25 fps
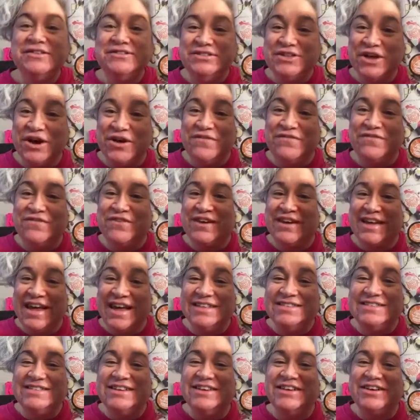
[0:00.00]
Don't
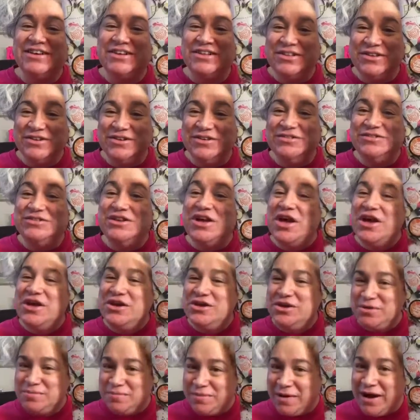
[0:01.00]
forget to include
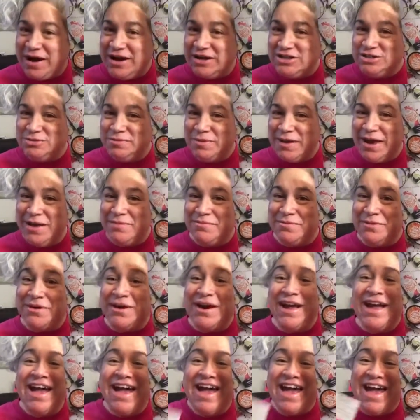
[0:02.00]
your posh
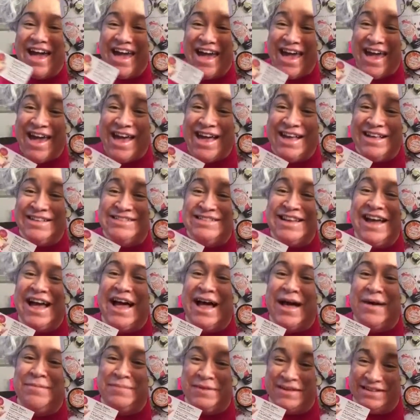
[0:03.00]
paper and
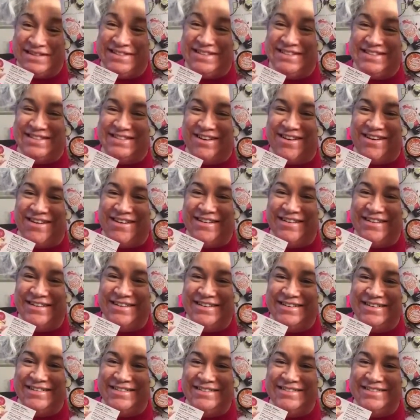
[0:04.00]
a business card.